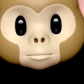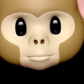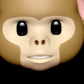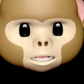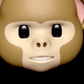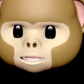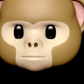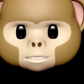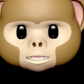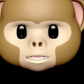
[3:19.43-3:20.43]
we can
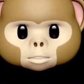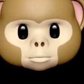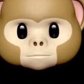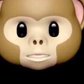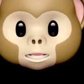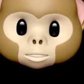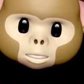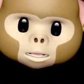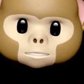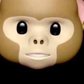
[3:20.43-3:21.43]
safely assume the
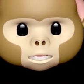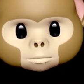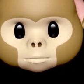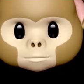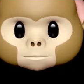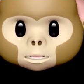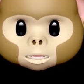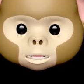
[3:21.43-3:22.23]
entire set of